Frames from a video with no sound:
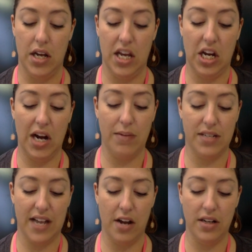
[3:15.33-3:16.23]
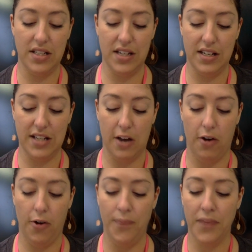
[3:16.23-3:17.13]
He crept down into his
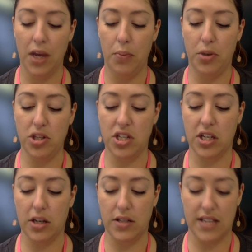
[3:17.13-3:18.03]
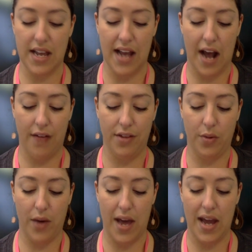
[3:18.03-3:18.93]
hole, pushed the goose egg out of the
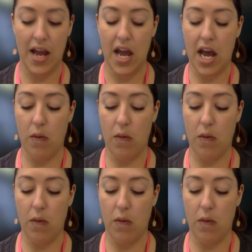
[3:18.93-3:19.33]
way,